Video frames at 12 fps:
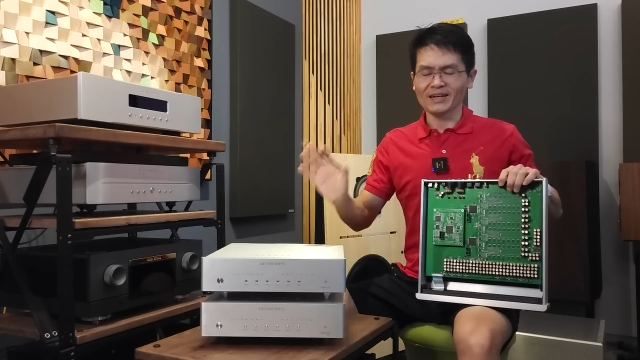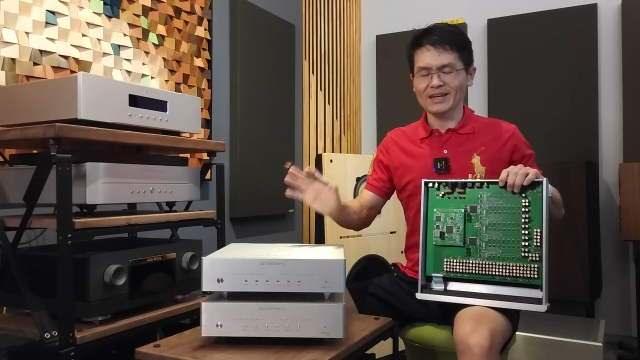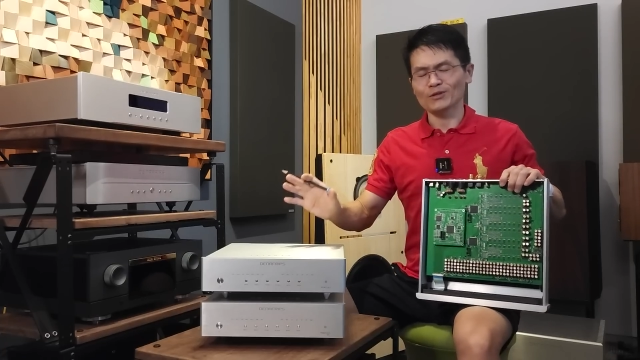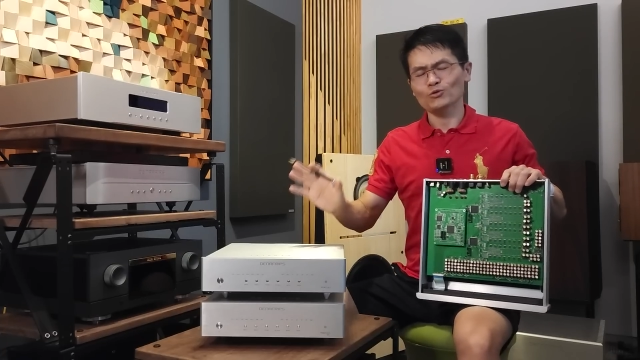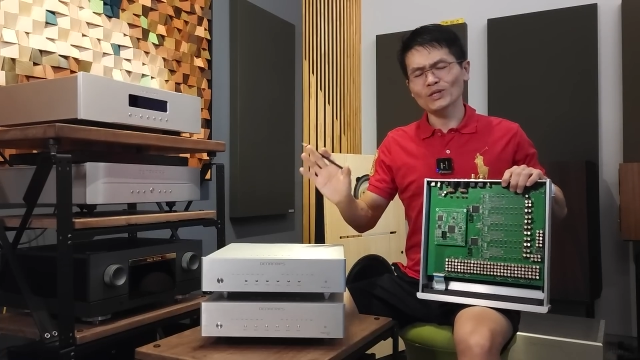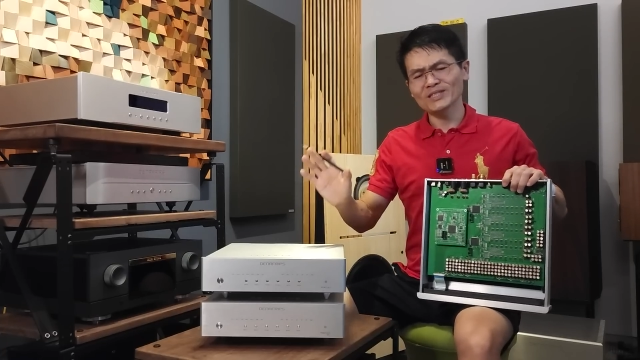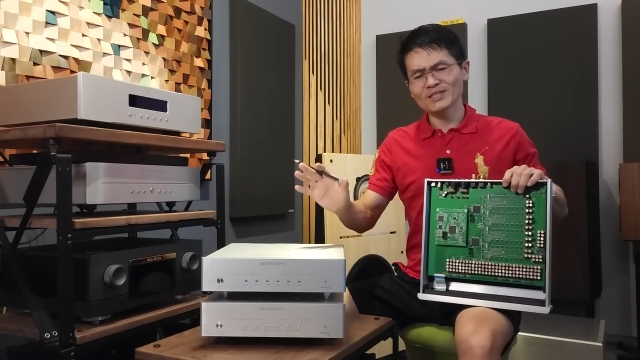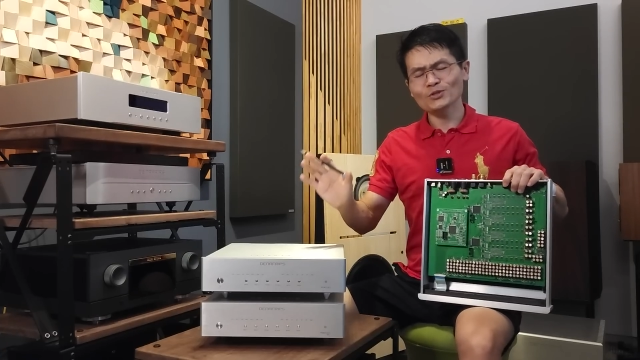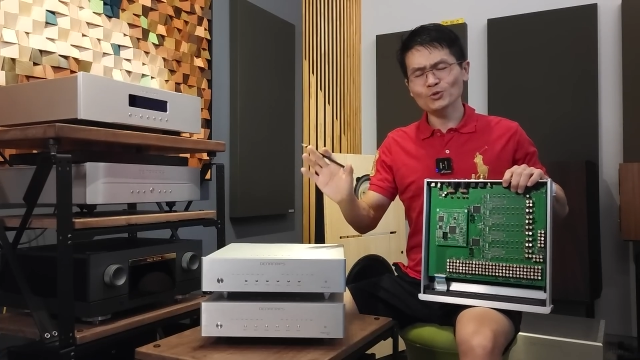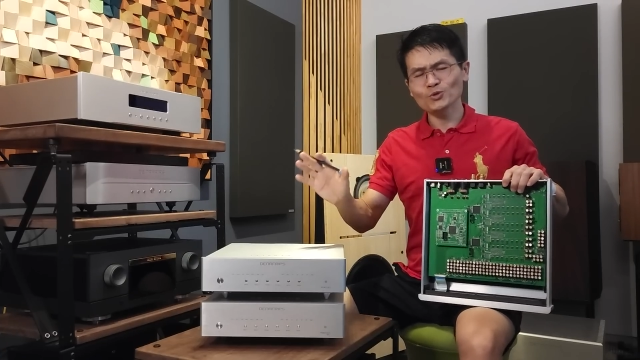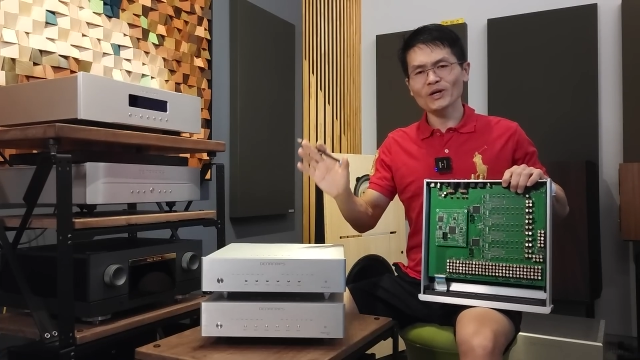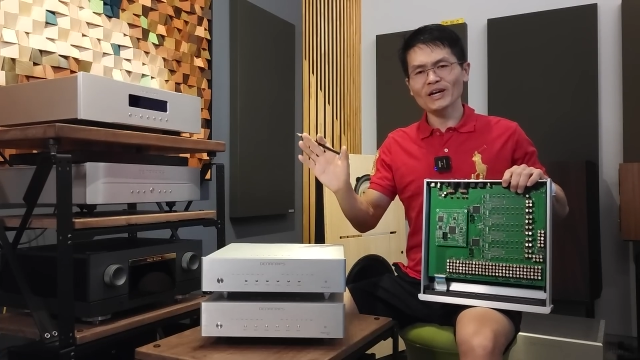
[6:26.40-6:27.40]

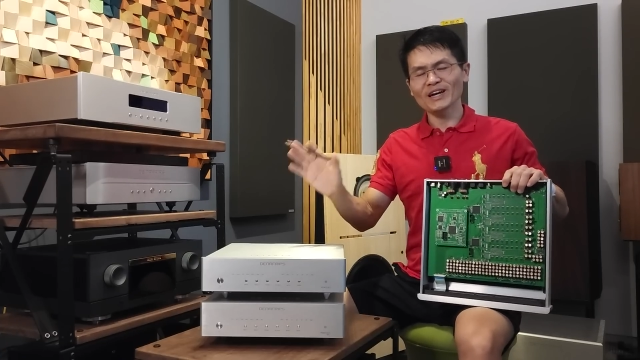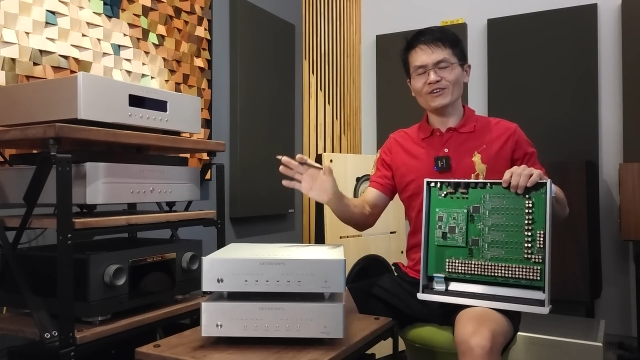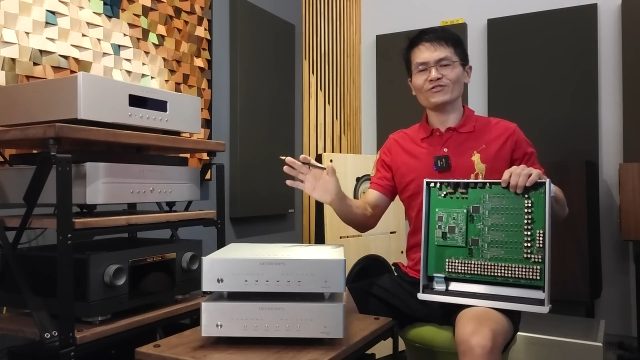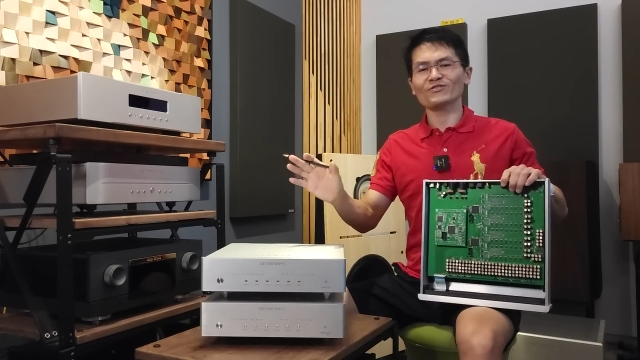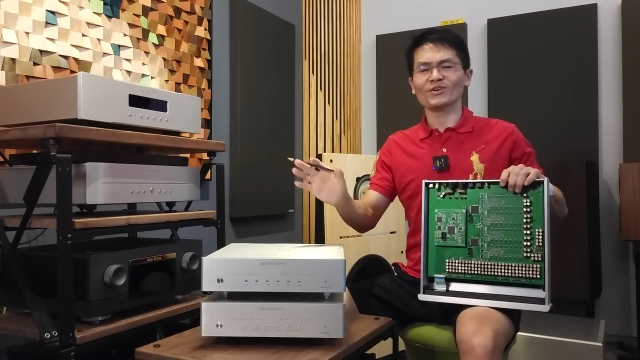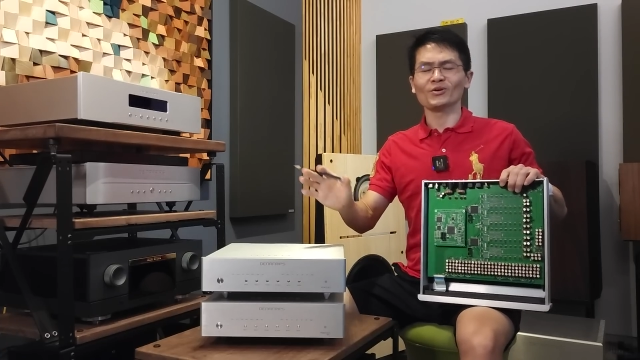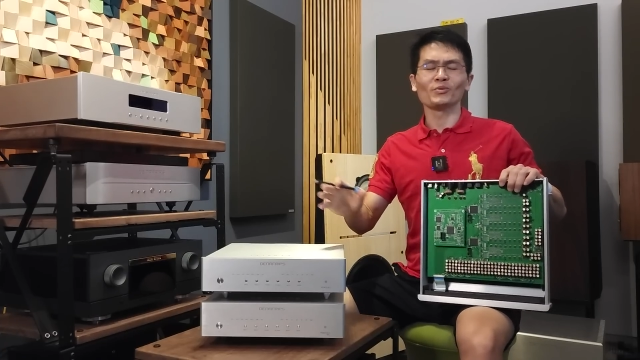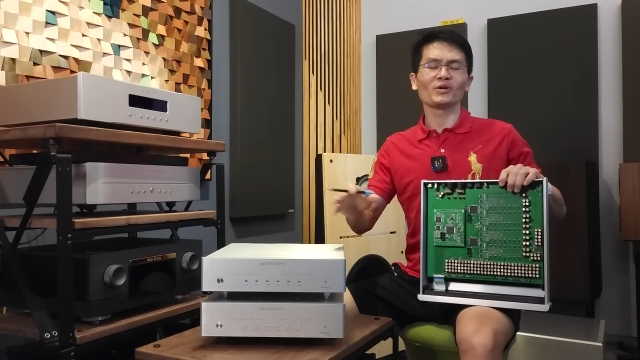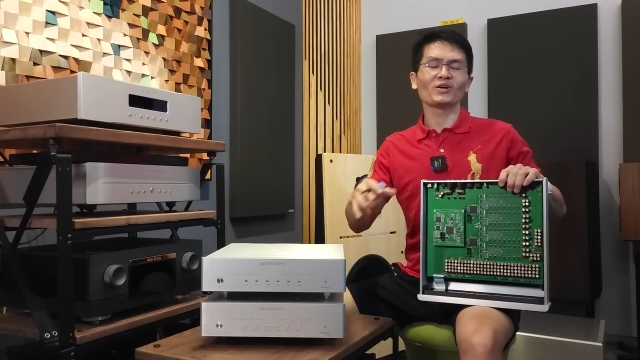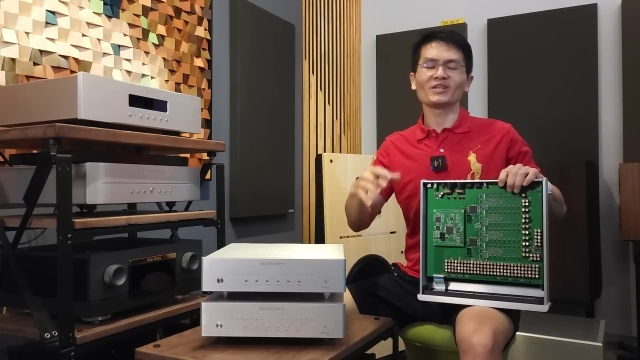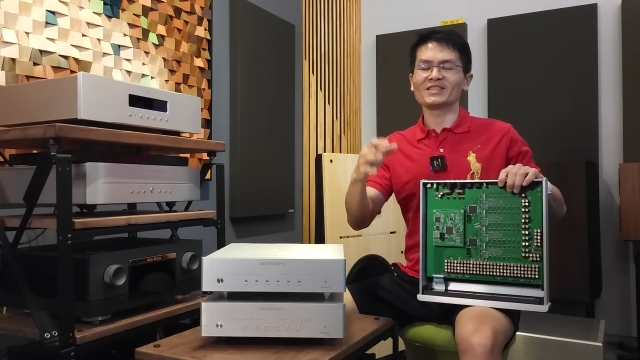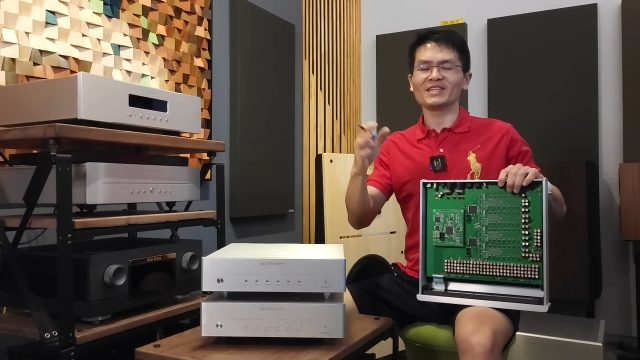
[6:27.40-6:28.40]
22F, or we
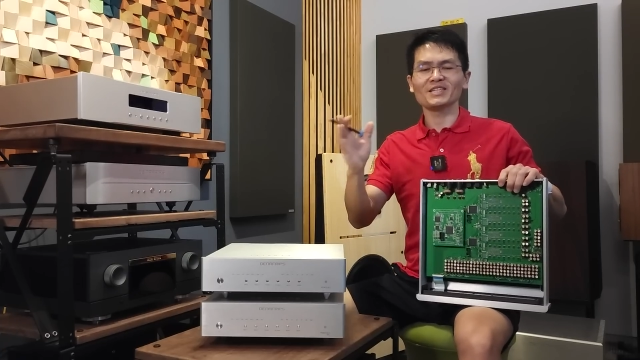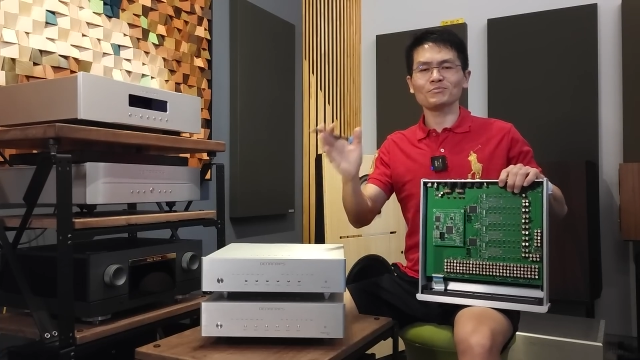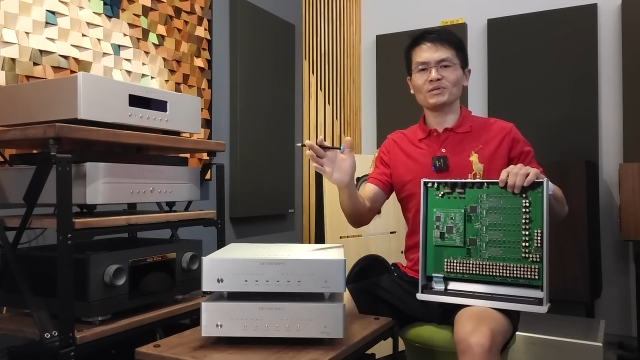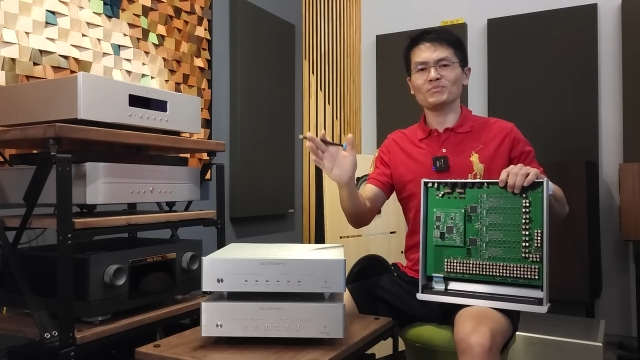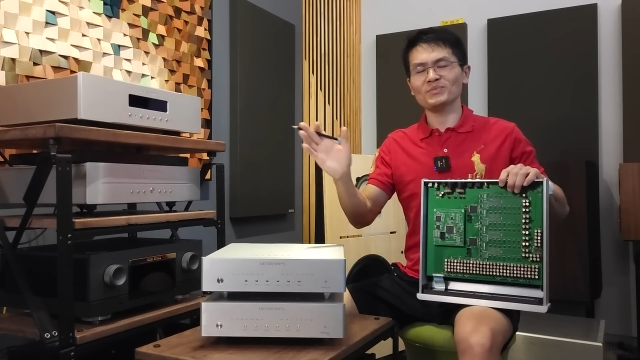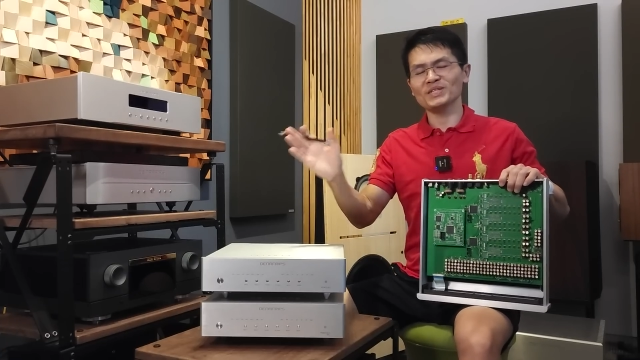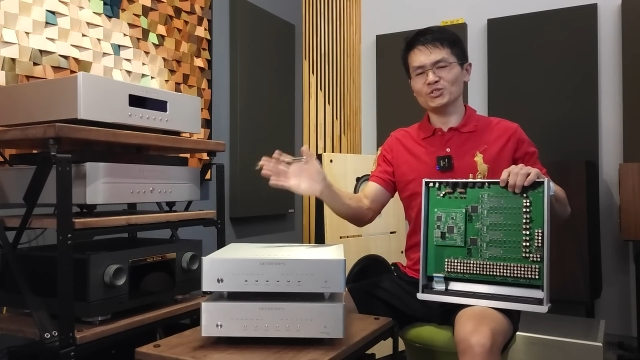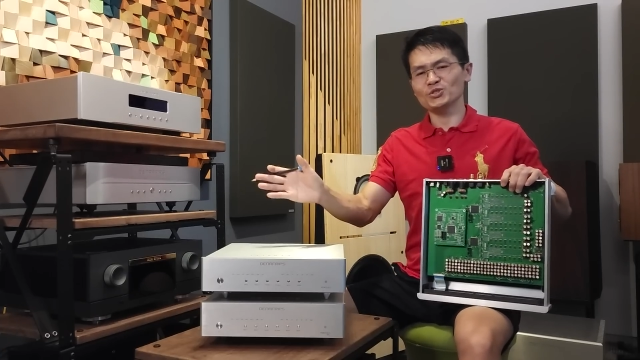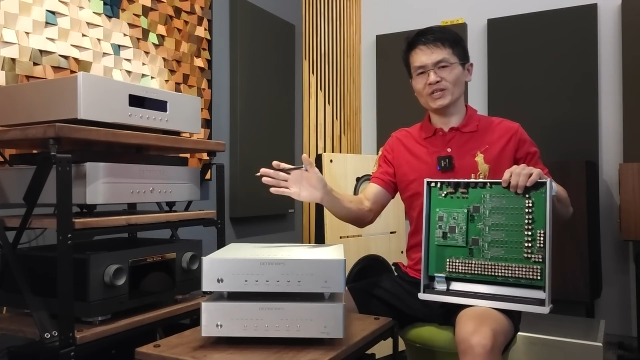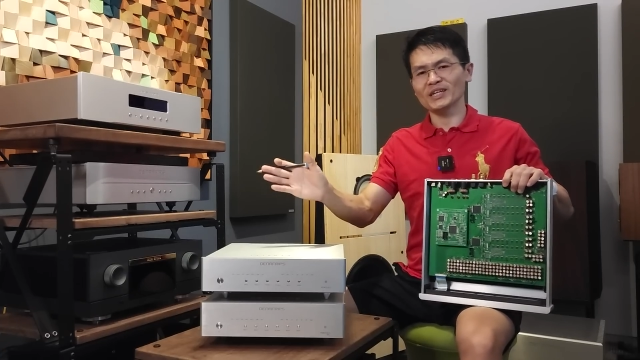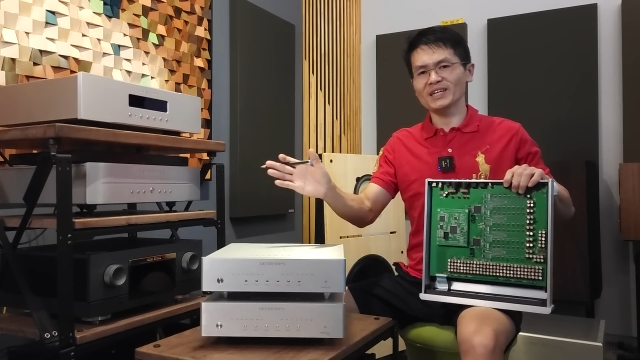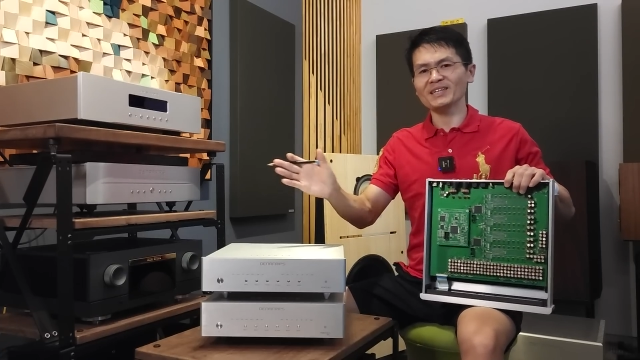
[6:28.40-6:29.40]
call it DSP
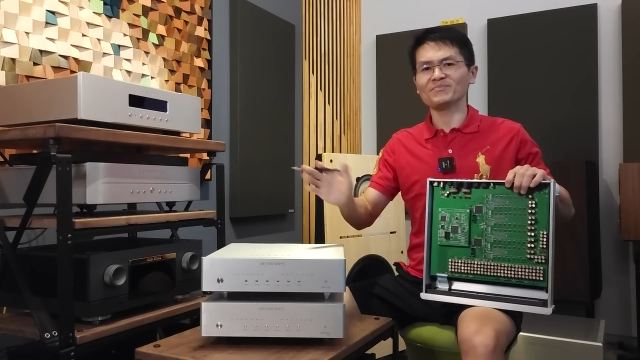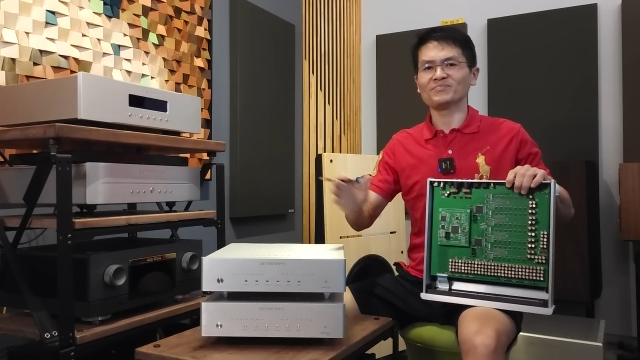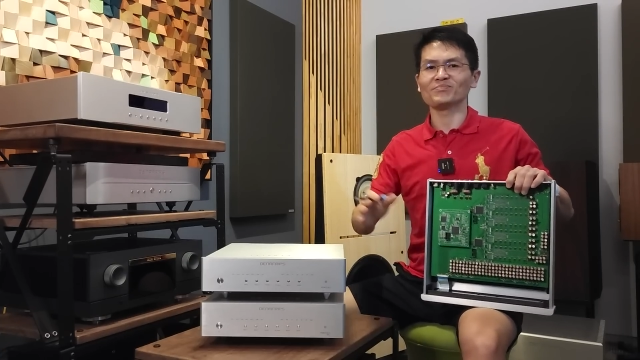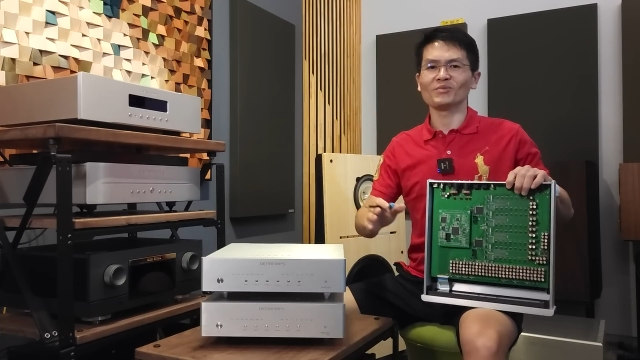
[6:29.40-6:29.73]
BGA